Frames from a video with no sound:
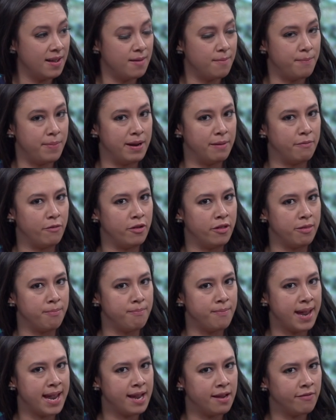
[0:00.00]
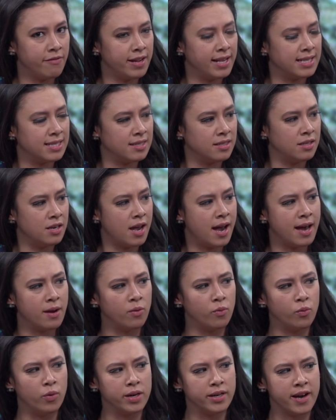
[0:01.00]
But with Maeve, it's not
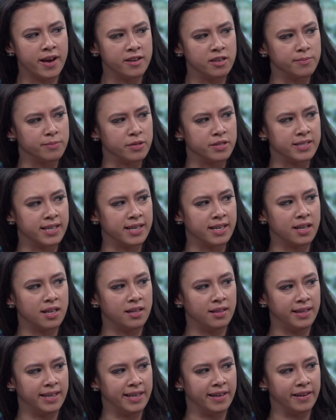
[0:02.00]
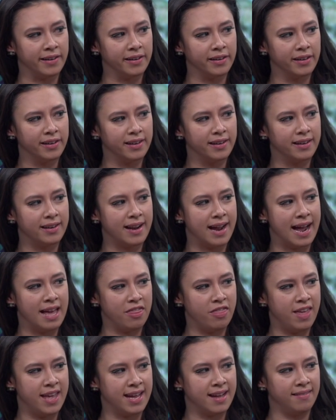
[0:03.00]
100% clear. I
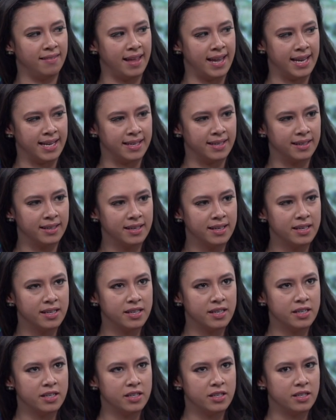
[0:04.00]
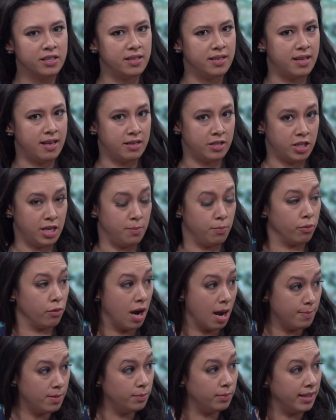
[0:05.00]
think, like, she
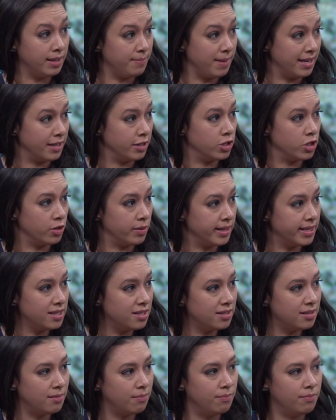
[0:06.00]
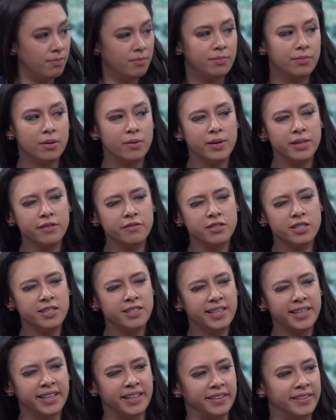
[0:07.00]
probably made a choice, but what if she
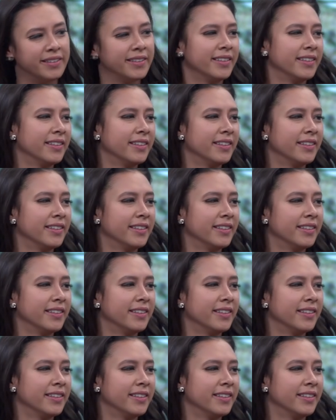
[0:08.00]
didn't?